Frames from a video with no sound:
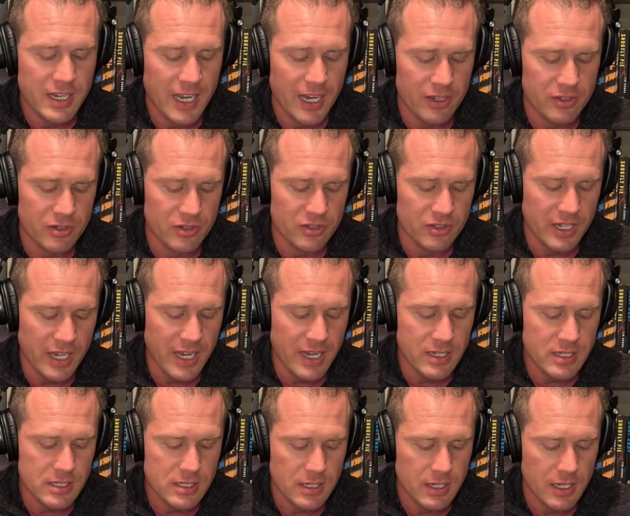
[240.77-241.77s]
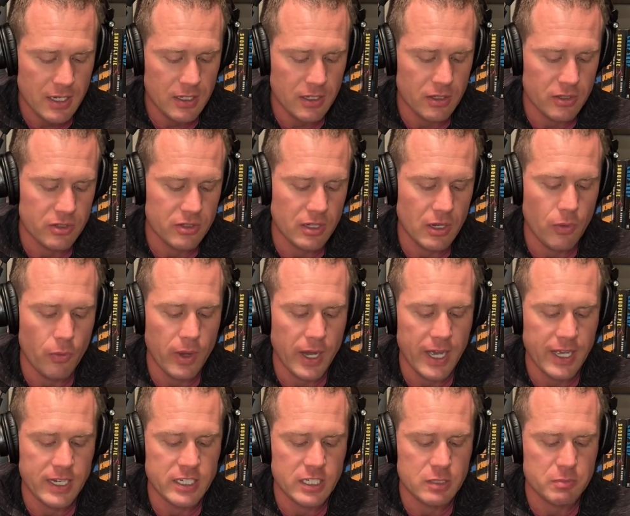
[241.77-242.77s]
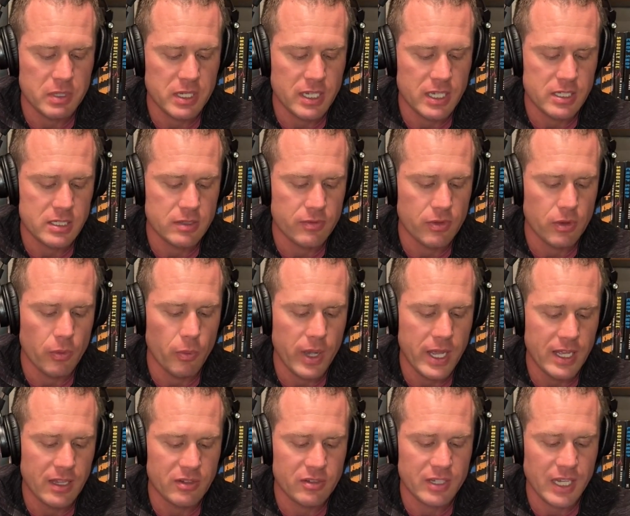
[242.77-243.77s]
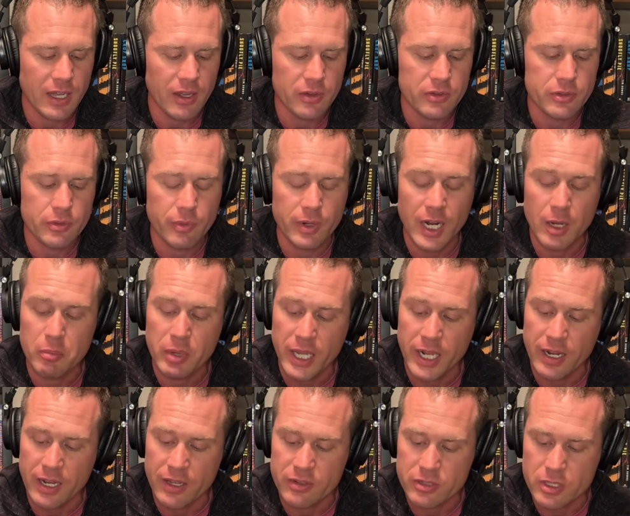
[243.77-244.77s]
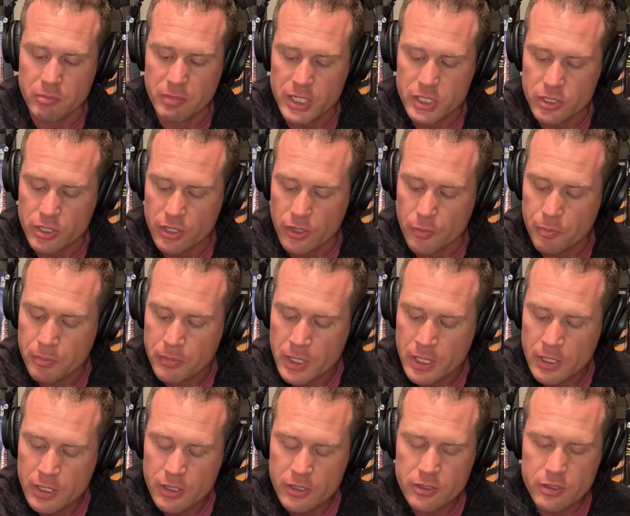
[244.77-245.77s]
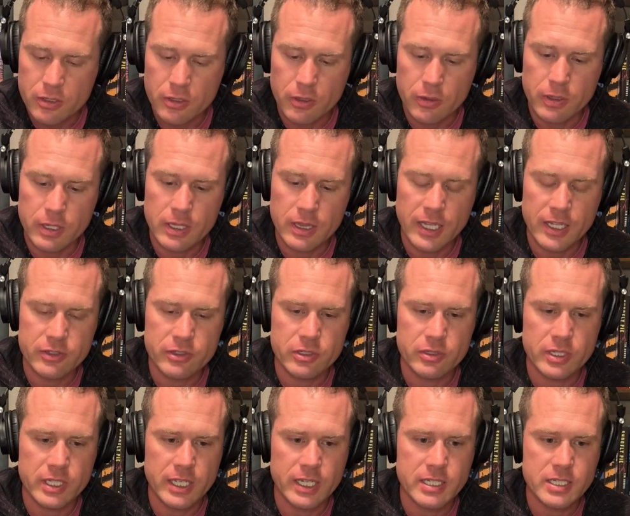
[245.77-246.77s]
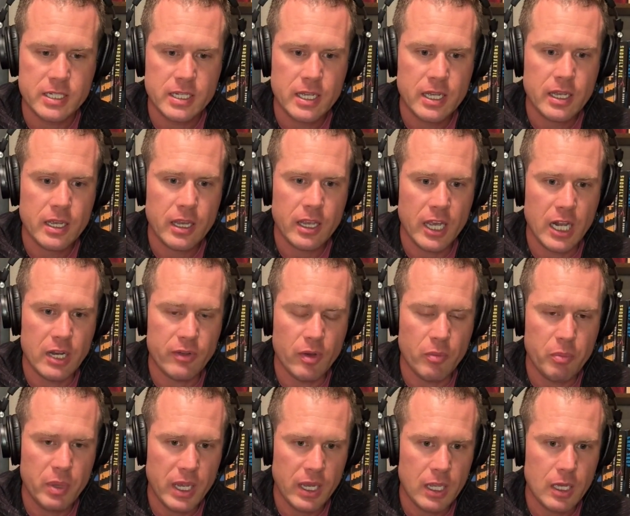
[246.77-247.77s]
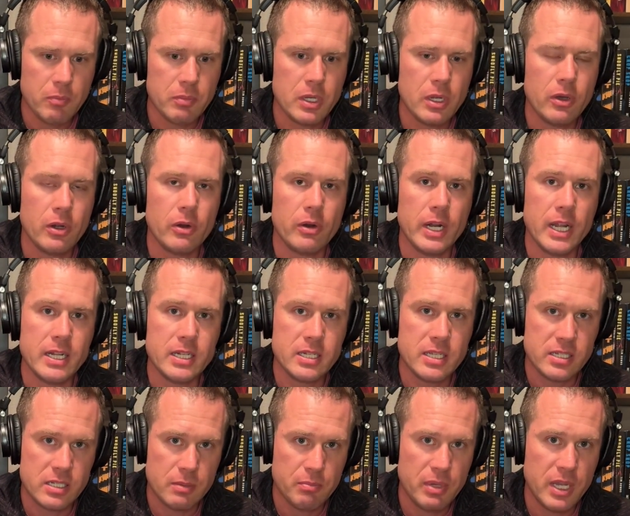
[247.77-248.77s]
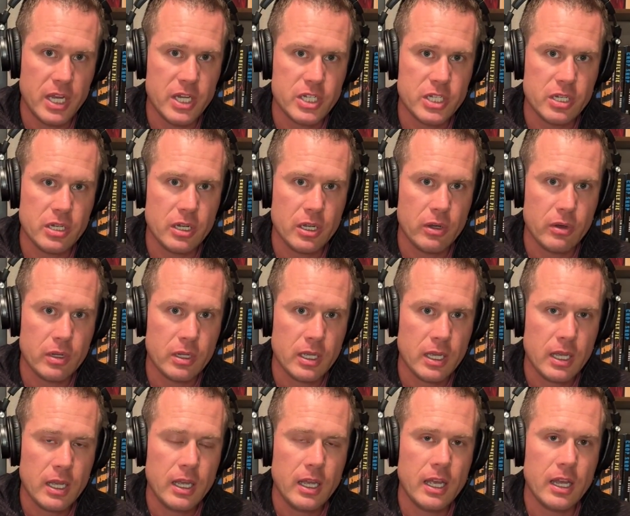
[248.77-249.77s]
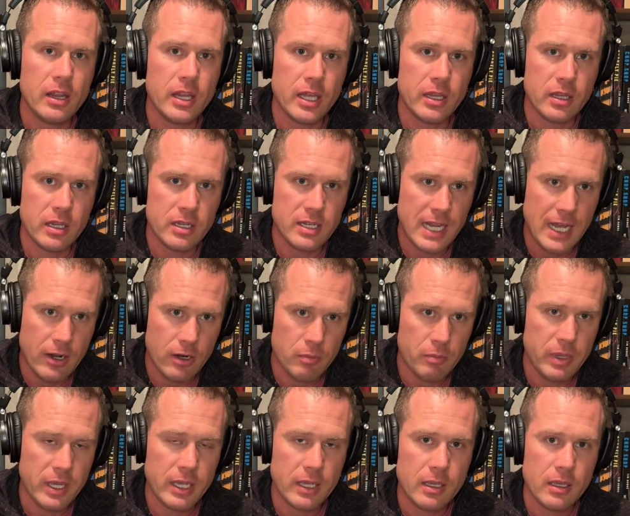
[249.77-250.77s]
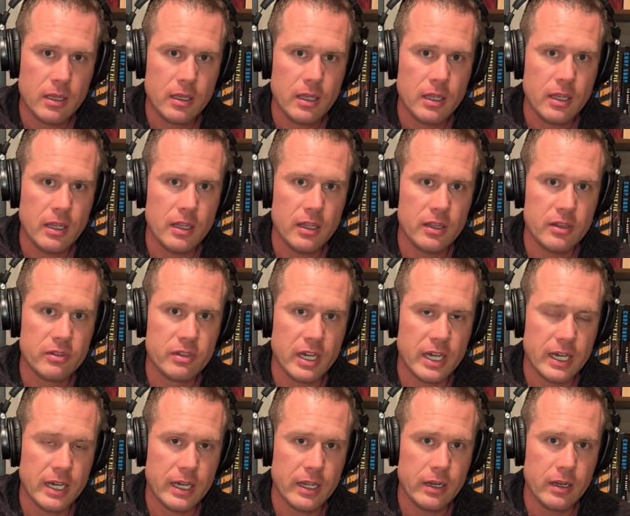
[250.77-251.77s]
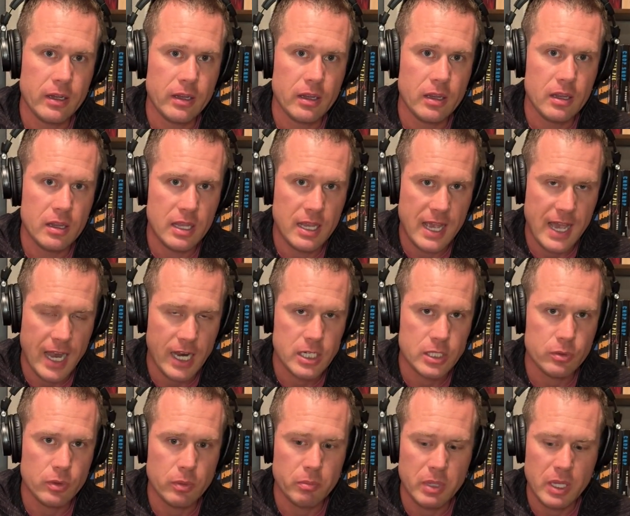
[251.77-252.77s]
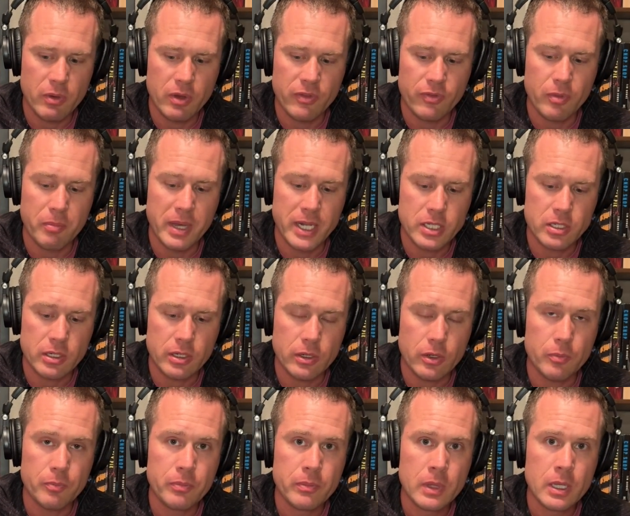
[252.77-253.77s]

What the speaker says: exercise, and you'll see why just because of the way it sounds when I play it against the metronome. So it lets you get kind of a pickup note or an anticipation note, and then the down pick is on the actual beat with the metronome.